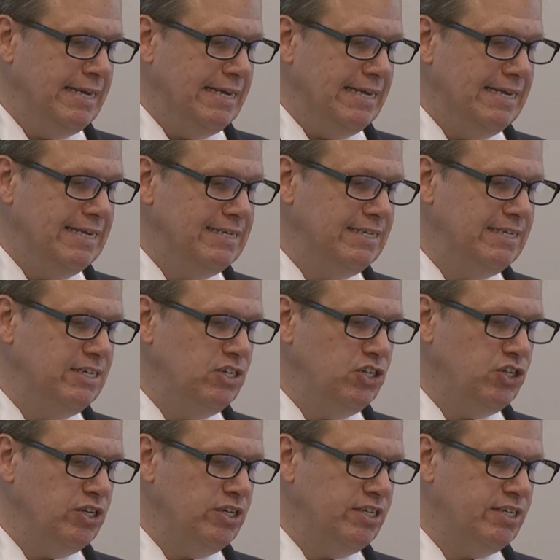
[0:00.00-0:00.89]
isn't
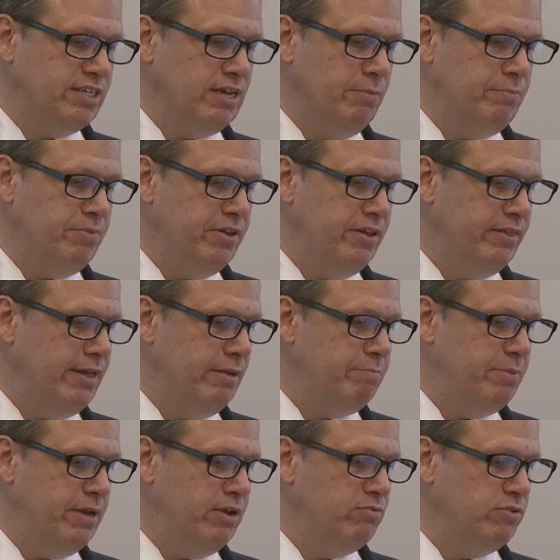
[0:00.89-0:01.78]
just something that
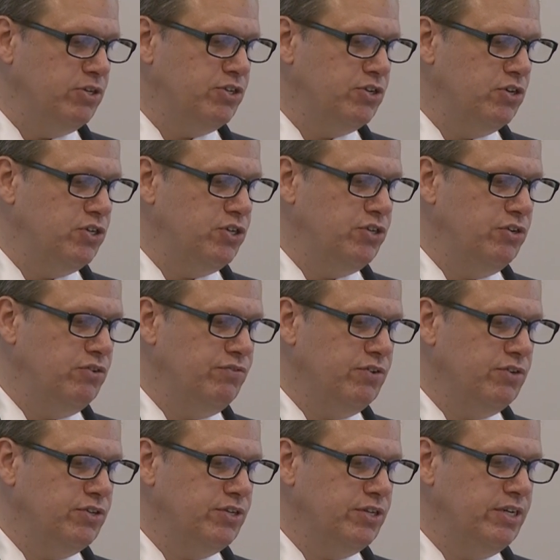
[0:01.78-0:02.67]
big research
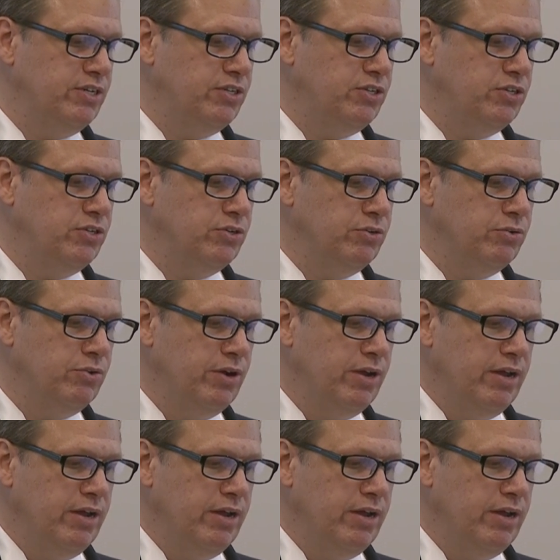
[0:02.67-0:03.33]
universities do,